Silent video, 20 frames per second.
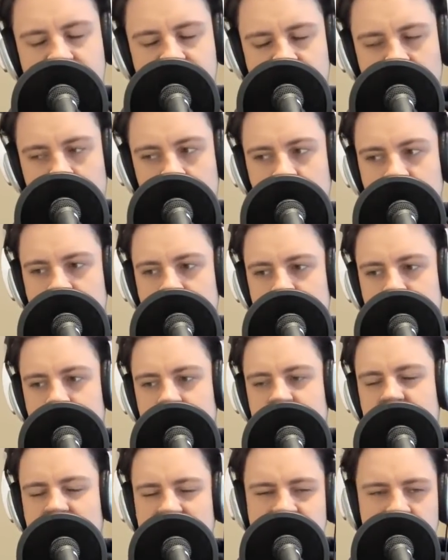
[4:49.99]
So
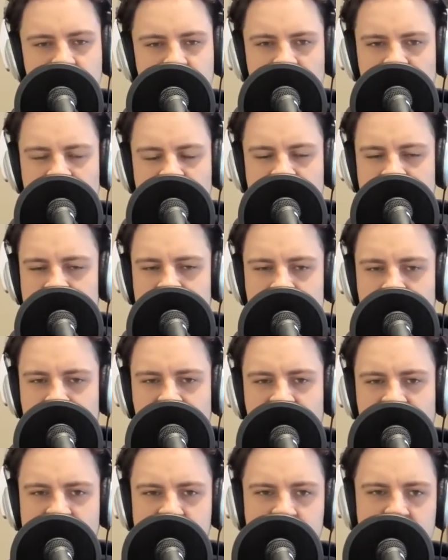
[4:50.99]
that didn't really
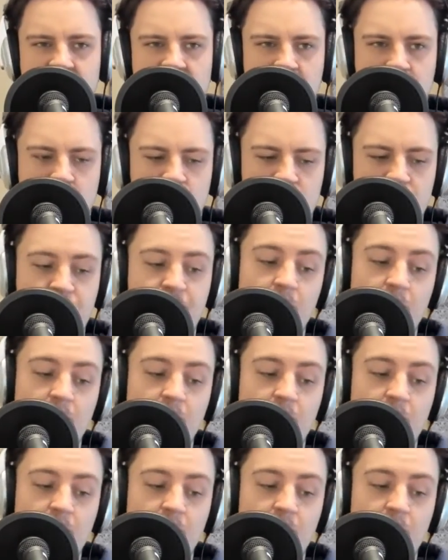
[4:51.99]
affect me that much.